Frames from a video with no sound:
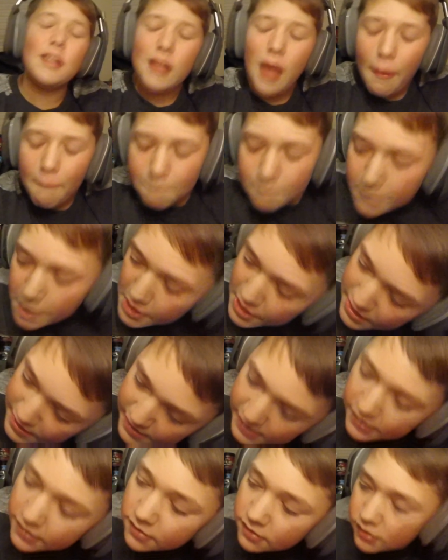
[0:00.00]
thing that
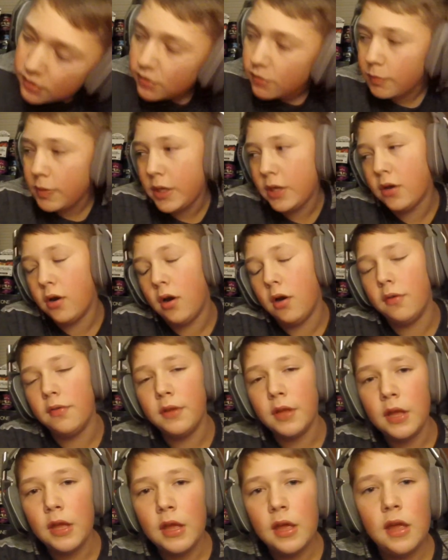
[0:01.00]
pisses me off
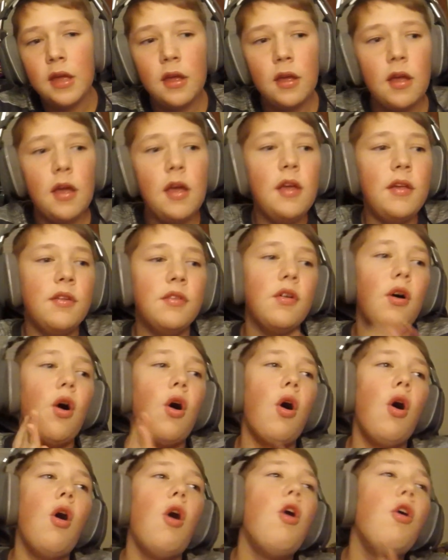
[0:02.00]
is
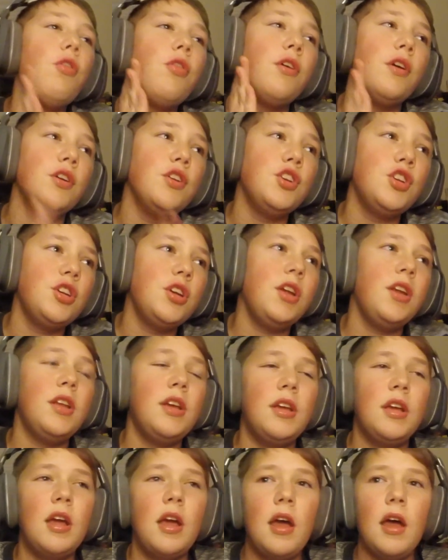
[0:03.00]
all the
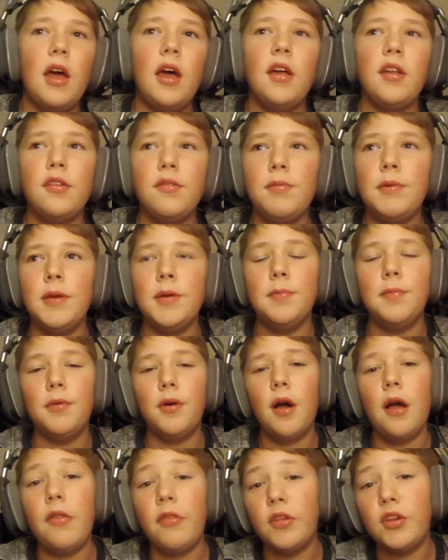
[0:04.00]
shitty ass
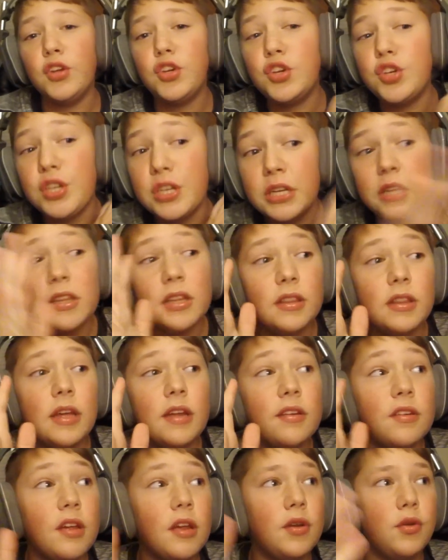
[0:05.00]
people and the shit that
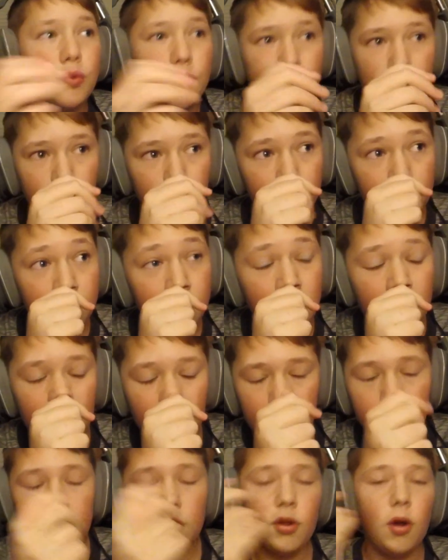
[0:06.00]
they say to each other.
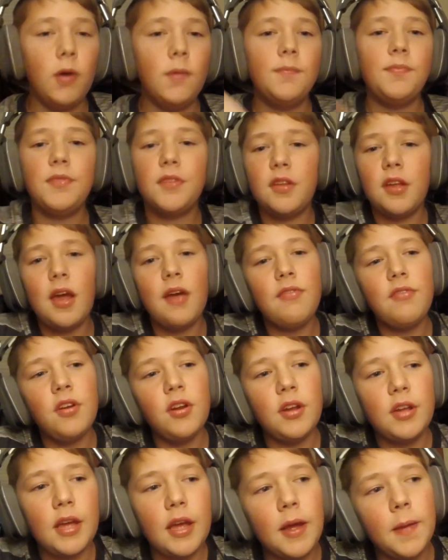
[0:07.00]
So, say
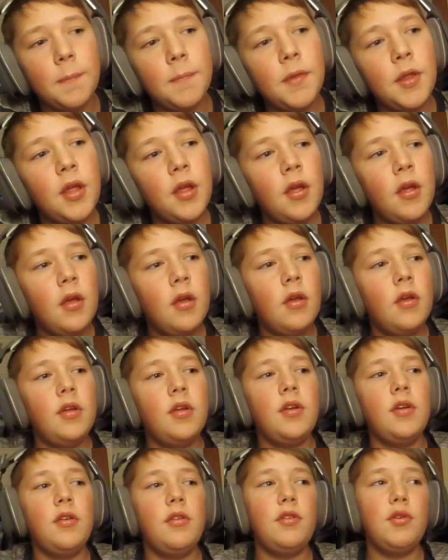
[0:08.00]
after a game,
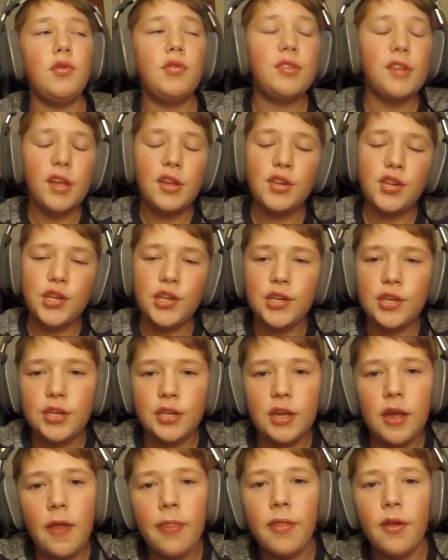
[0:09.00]
you, you say
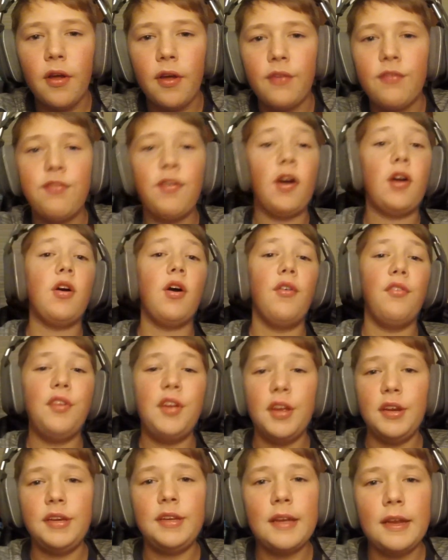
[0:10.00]
GG and they're like, fuck
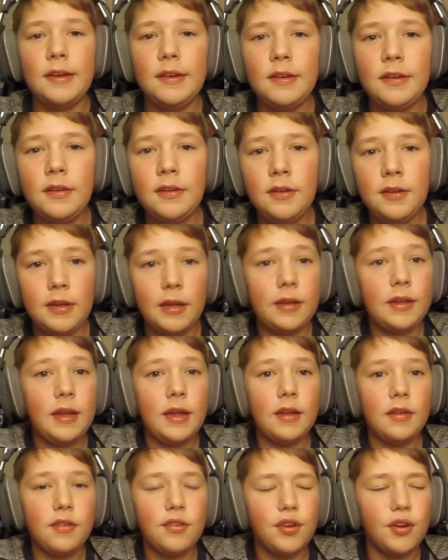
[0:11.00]
off, kid, kid, get
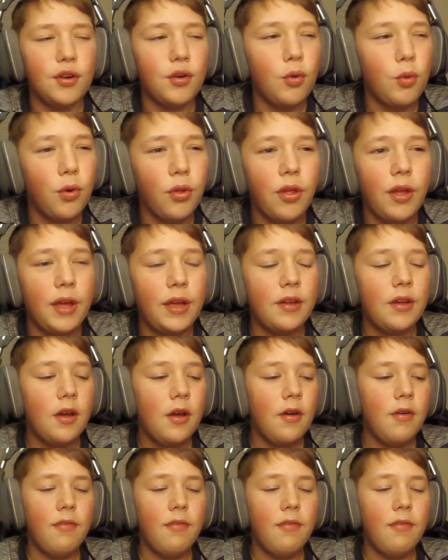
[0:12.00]
cancer. Or like,